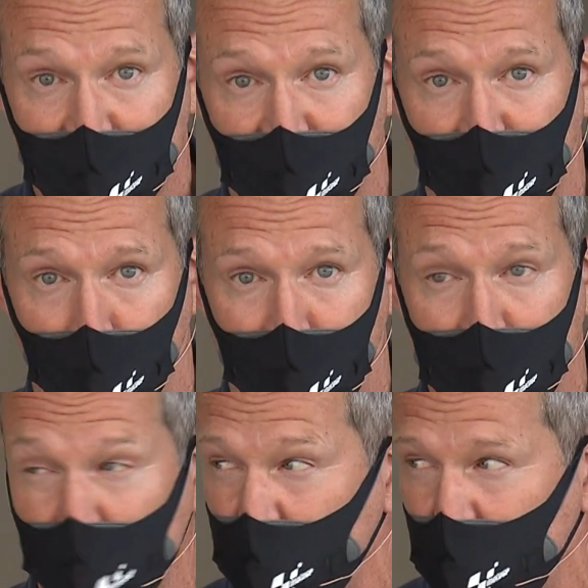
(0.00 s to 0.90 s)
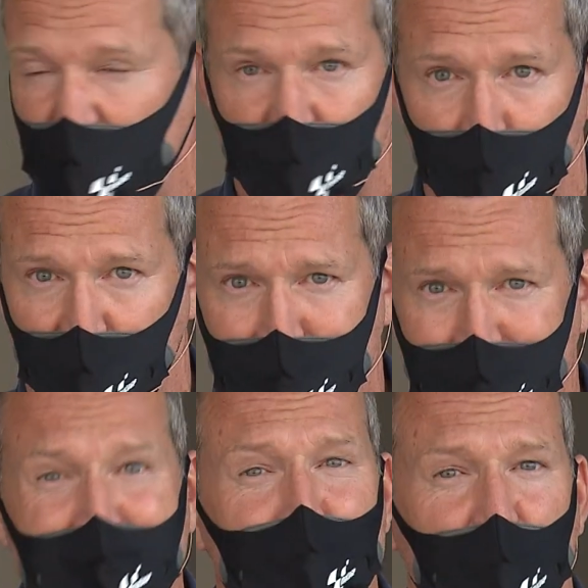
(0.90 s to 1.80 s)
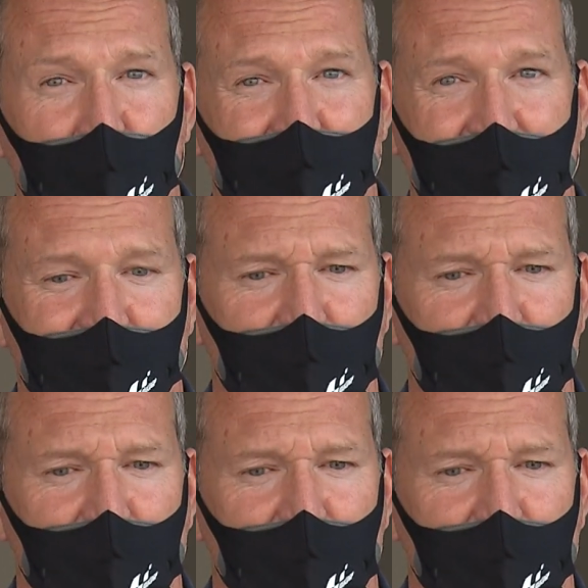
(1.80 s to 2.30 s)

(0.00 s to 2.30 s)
fuel pumps, everybody, because that